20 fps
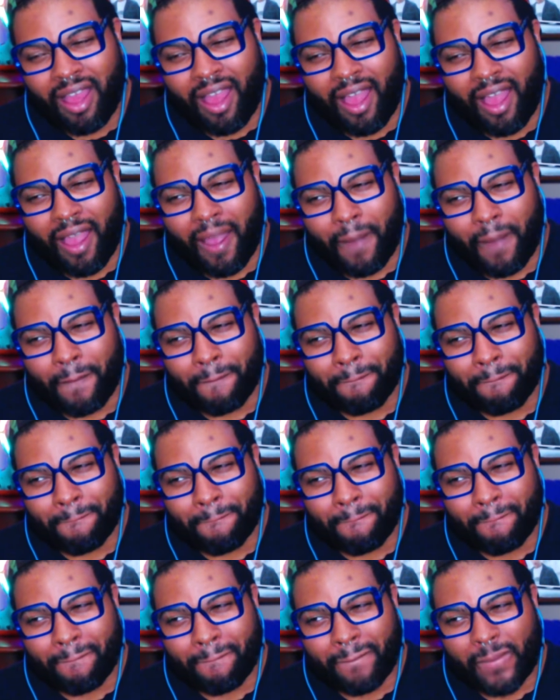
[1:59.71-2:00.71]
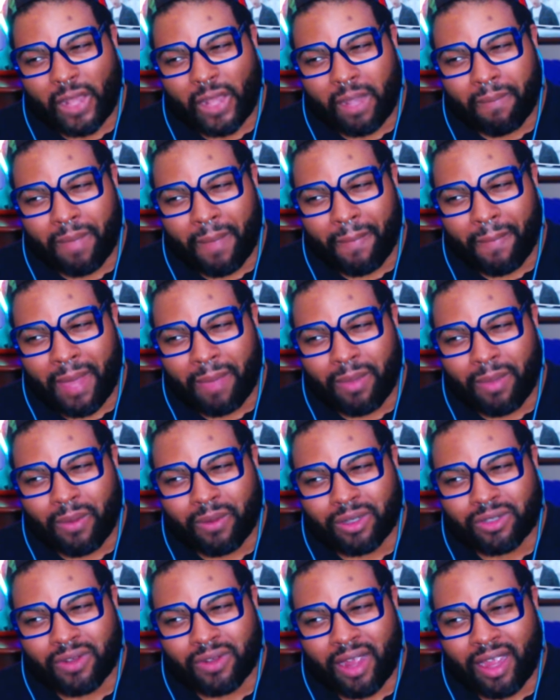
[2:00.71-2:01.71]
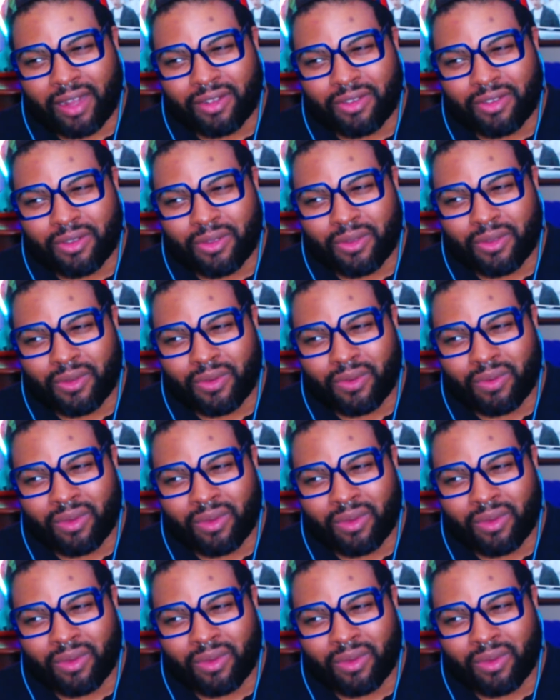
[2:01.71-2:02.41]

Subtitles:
But maybe we're trying to